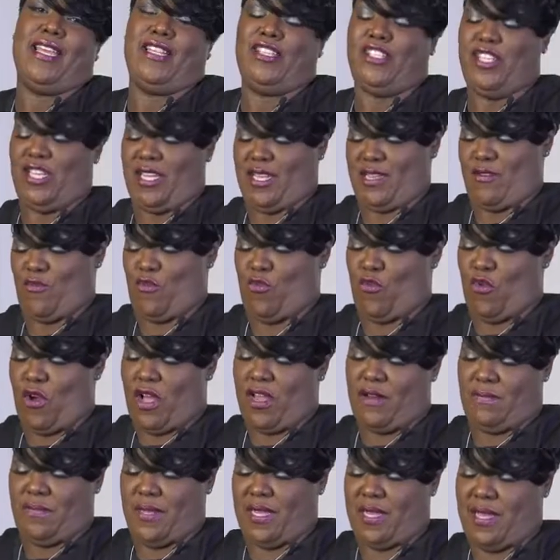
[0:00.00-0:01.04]
chicken.
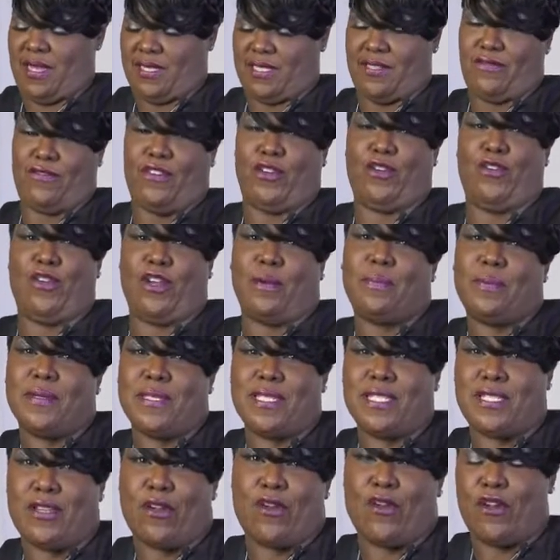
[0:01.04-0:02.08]
One, because if you're gonna put
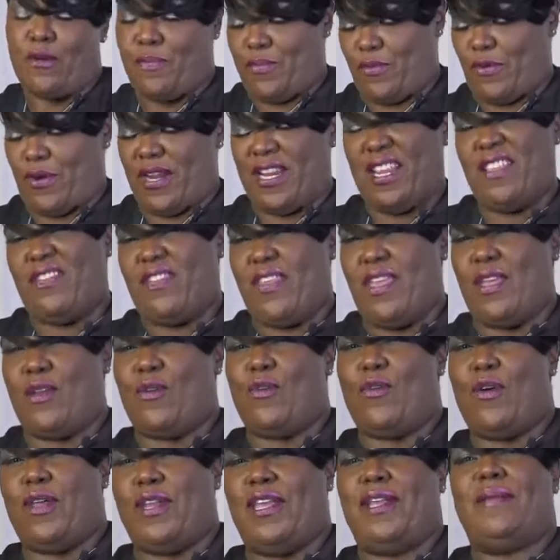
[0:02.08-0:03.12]
syrup or anything
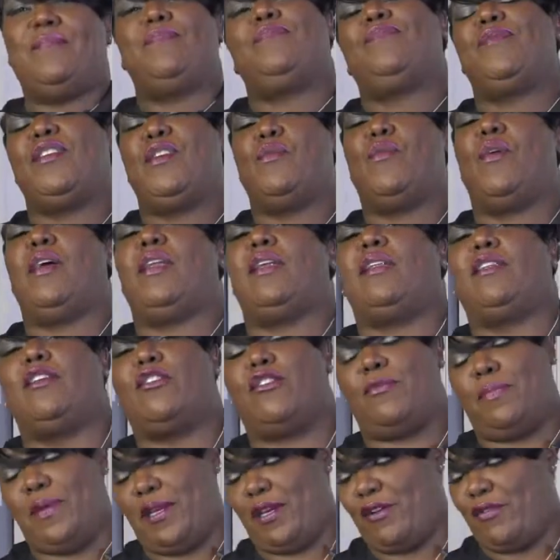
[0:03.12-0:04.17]
on it, you want a
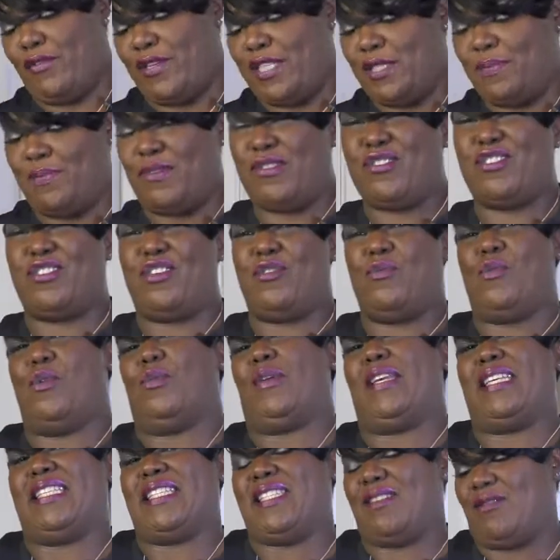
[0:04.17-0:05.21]
little bit crispier so it
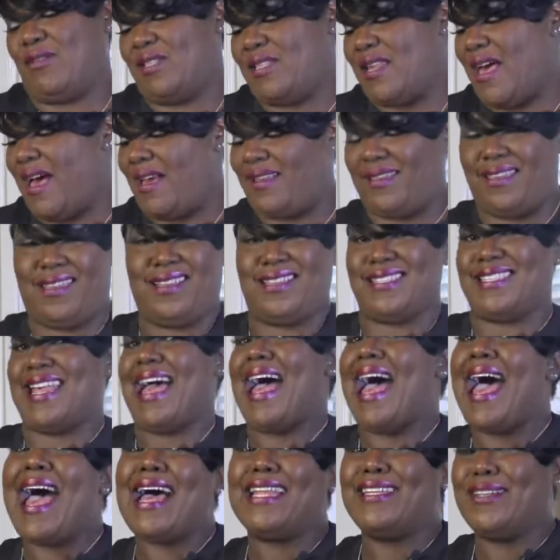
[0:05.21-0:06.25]
won't get so soggy, because
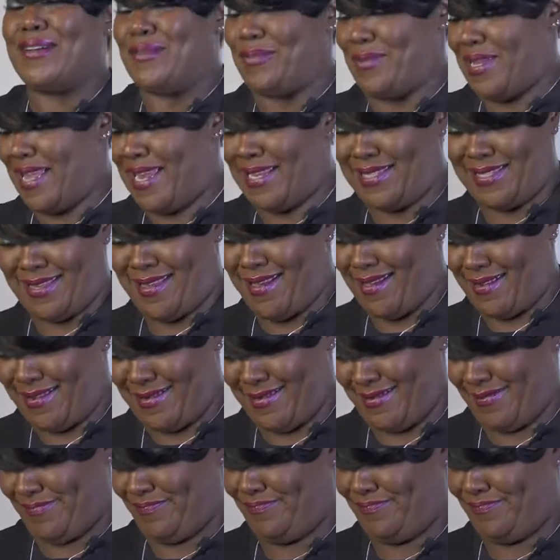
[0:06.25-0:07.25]
I don't like soggy